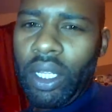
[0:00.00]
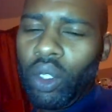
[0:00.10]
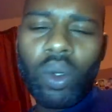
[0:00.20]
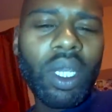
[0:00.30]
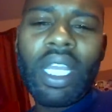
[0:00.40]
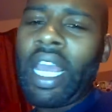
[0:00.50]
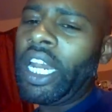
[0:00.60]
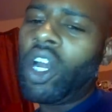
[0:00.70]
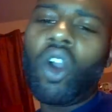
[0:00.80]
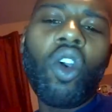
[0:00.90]
You could
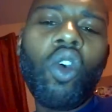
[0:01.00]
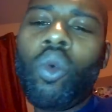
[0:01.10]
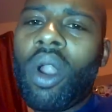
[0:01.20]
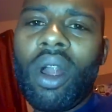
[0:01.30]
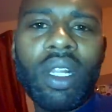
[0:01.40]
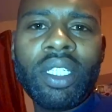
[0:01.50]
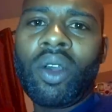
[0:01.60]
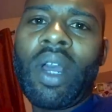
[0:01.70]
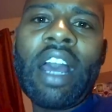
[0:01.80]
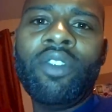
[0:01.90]
gain the whole world and
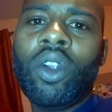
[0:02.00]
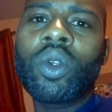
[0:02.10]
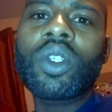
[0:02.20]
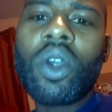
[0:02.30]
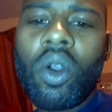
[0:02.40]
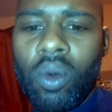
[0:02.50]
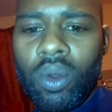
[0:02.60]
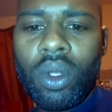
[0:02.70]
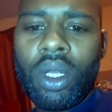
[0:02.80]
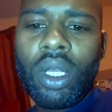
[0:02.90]
don't have no soul.
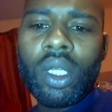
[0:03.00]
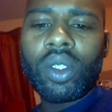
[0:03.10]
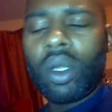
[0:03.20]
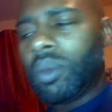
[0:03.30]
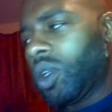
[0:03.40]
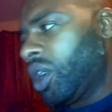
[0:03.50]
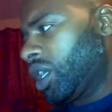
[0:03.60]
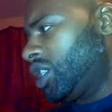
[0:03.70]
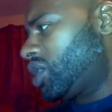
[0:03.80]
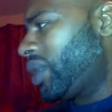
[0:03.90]
So I'm
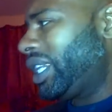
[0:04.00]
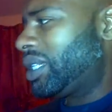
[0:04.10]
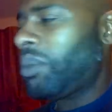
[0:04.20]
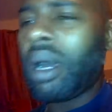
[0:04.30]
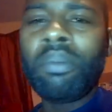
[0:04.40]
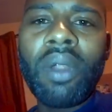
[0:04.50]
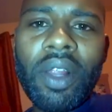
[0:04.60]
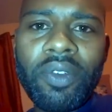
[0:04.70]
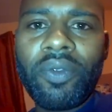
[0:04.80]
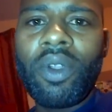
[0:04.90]
talking straight to my
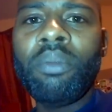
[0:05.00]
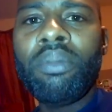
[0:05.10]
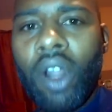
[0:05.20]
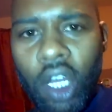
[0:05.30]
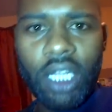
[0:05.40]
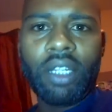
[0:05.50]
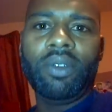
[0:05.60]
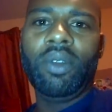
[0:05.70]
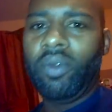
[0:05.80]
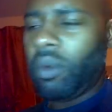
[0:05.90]
brother from Brooklyn,
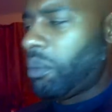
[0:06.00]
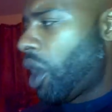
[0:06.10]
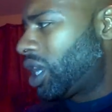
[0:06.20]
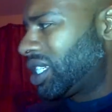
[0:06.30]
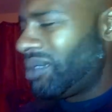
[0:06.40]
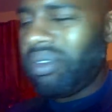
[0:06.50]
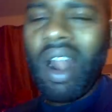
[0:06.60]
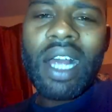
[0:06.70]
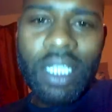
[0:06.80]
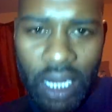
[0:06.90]
from Marcy
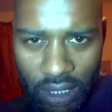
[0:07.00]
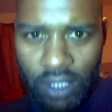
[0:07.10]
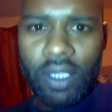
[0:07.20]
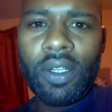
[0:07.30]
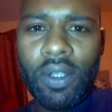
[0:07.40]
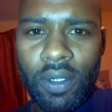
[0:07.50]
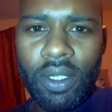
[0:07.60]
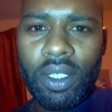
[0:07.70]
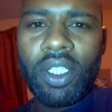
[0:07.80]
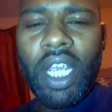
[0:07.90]
Projects,
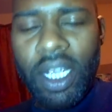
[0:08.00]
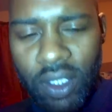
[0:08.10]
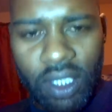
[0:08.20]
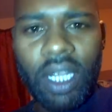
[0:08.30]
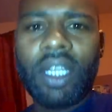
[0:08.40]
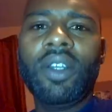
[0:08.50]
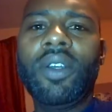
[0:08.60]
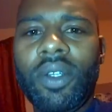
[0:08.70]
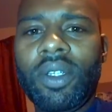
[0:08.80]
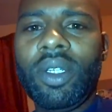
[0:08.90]
Jay-Z.
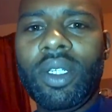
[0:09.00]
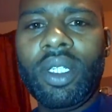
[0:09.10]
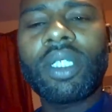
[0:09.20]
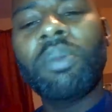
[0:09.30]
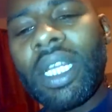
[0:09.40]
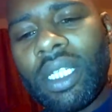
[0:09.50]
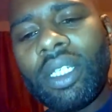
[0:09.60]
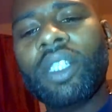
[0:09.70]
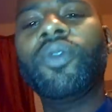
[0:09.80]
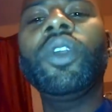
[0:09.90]
This
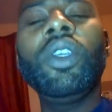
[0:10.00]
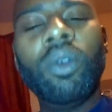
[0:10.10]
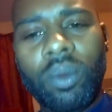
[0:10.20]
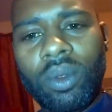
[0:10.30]
message is for you.